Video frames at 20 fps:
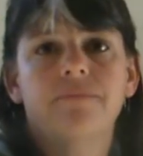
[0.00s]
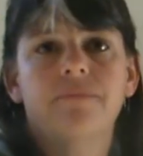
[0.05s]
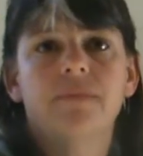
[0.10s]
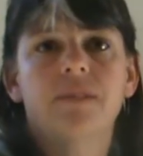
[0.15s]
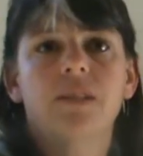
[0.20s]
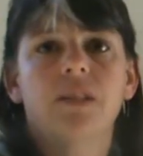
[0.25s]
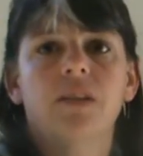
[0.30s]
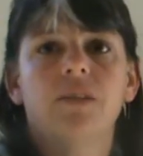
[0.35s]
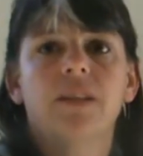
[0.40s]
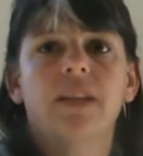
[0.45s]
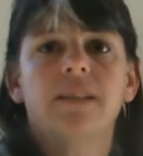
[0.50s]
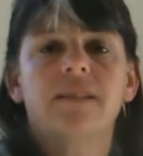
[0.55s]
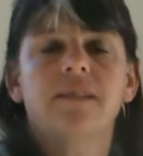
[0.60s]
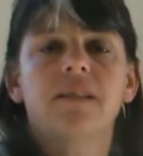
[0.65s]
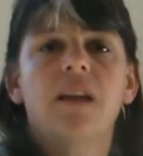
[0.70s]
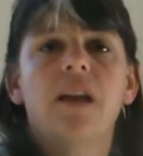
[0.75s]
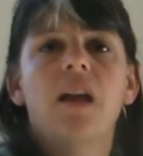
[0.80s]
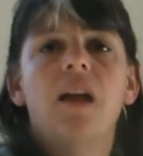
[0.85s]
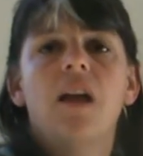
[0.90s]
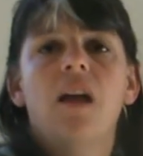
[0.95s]
So that's
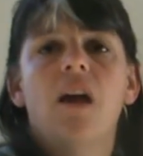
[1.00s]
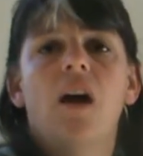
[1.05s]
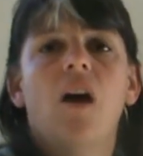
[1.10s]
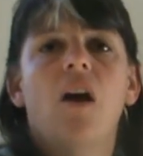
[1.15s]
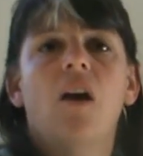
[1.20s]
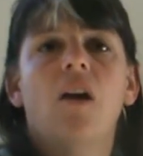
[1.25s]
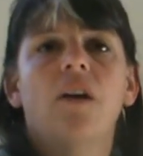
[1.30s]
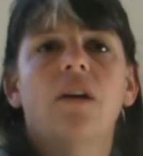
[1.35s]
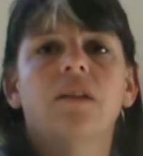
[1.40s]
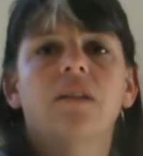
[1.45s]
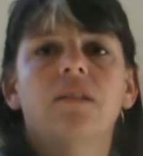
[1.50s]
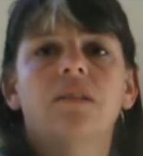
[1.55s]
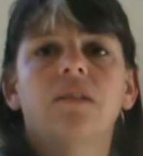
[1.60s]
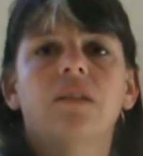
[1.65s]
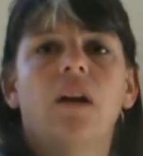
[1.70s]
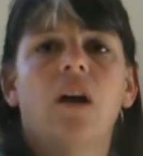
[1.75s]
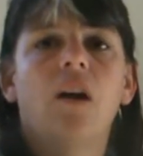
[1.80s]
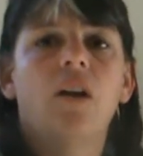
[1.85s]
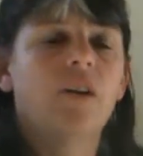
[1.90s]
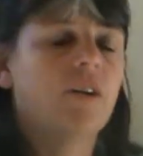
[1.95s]
our,
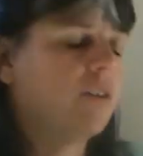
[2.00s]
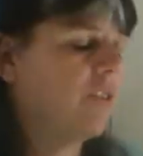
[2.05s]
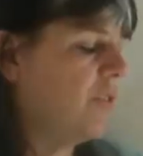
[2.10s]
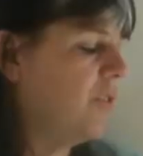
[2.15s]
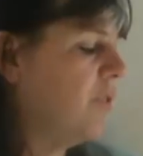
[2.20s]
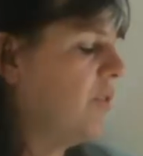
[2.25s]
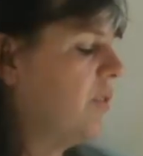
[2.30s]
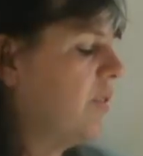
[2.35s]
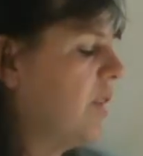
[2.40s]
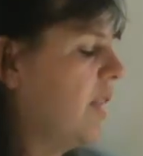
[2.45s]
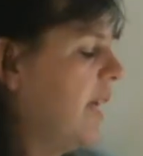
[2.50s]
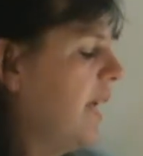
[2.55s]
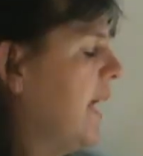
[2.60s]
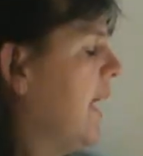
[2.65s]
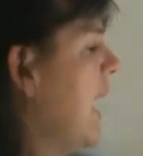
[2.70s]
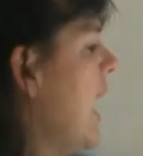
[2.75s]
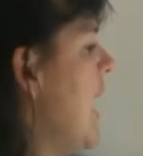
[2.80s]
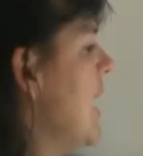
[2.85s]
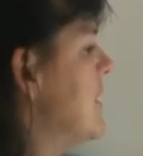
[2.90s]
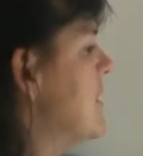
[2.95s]
our nucleic
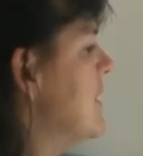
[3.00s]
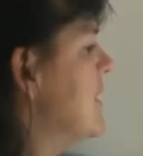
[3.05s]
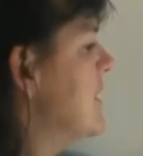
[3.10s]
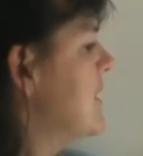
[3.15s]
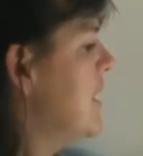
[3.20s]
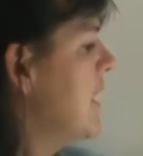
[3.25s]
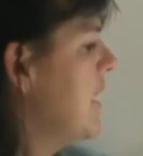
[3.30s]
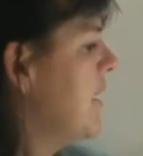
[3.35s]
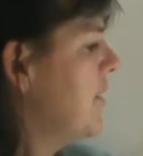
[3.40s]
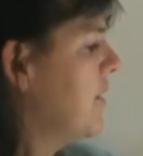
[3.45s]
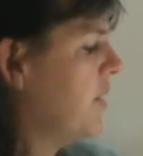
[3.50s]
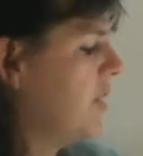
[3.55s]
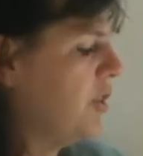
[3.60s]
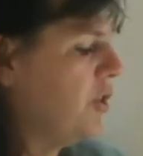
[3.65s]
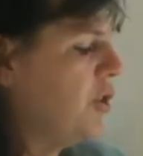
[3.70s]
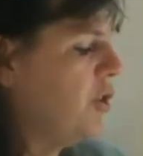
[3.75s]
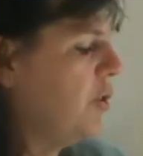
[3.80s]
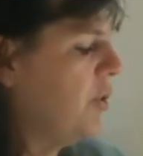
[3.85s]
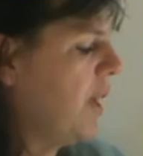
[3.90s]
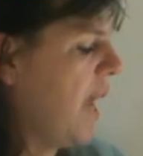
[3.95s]
acids, the
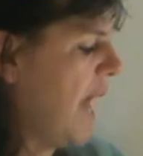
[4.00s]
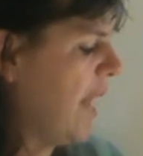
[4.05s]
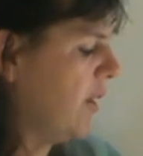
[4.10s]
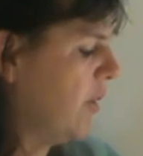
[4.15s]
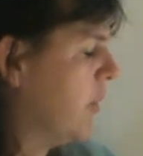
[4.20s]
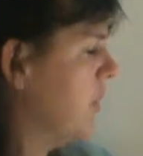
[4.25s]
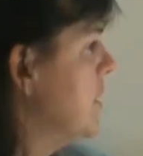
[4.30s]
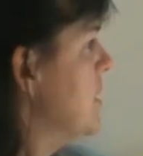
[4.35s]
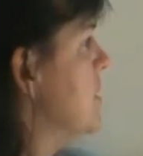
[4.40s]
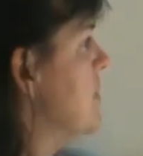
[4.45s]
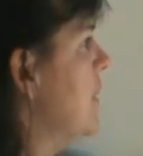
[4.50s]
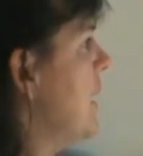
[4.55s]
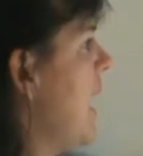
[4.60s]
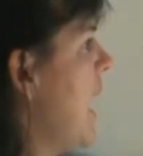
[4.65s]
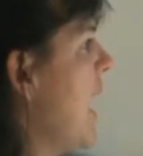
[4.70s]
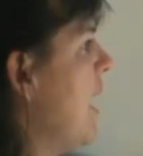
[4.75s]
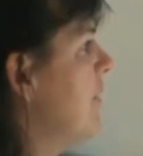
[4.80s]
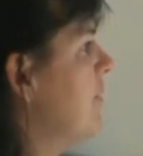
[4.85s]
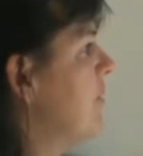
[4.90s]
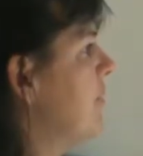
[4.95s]
two categories we
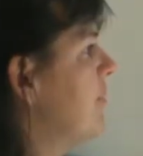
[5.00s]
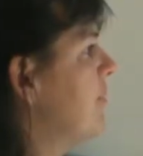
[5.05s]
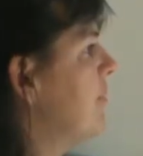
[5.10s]
have.